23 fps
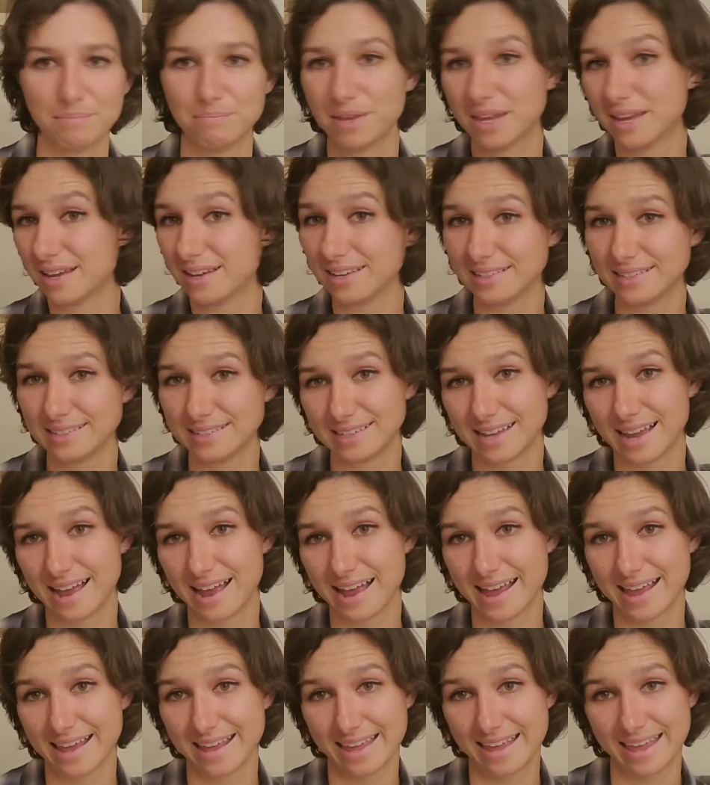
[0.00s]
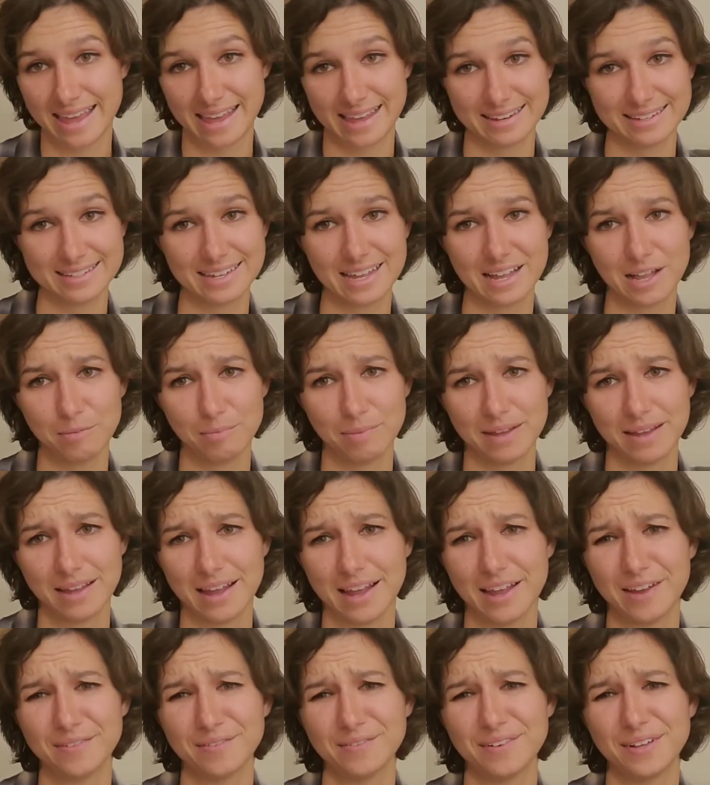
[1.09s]
because I can't help it,
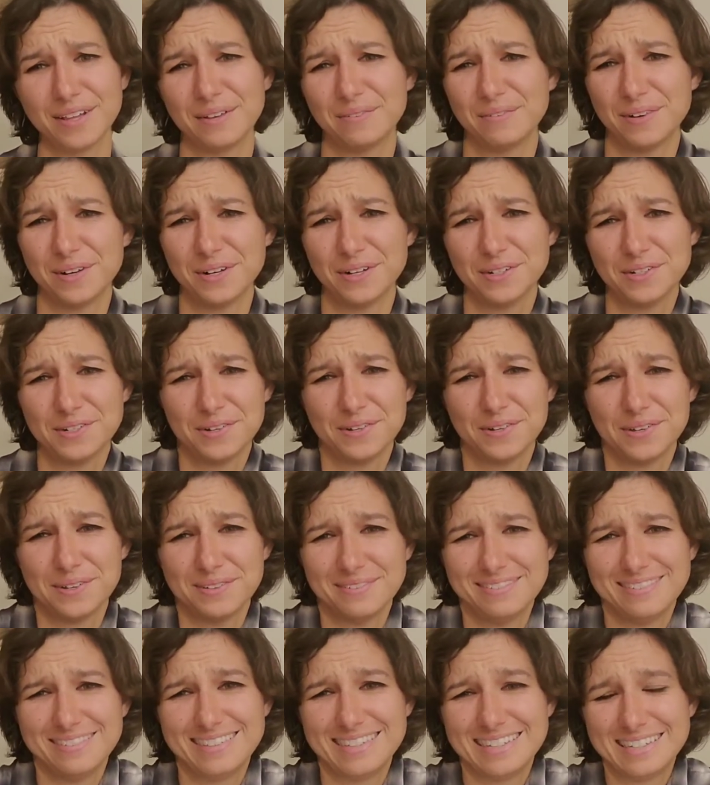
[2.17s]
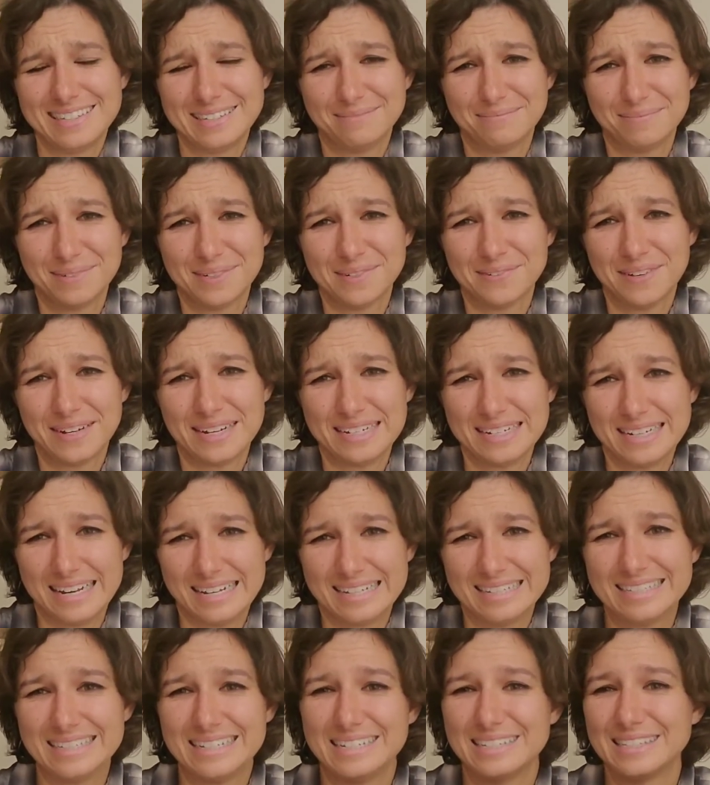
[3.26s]
I really want to show you December
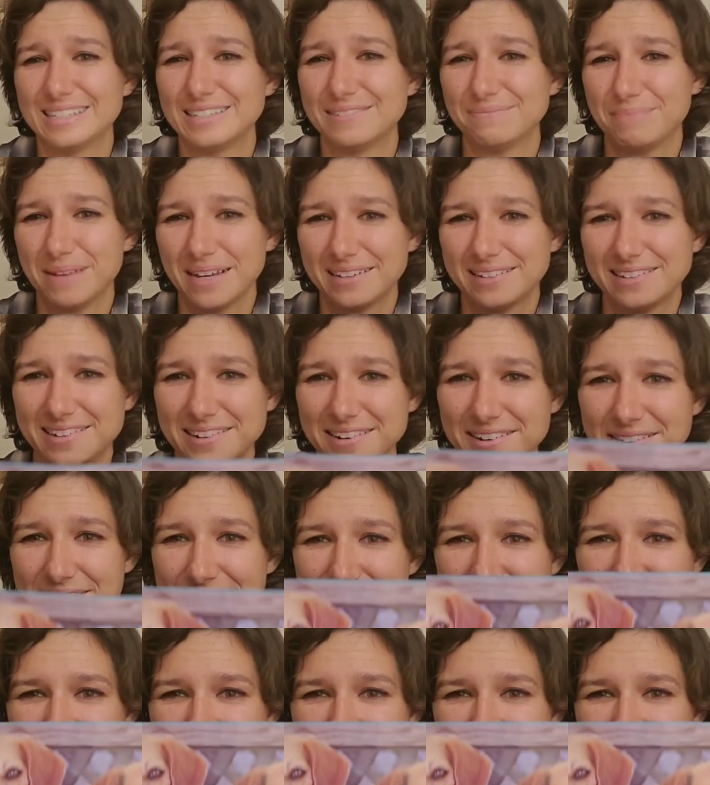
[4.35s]
2019's picture.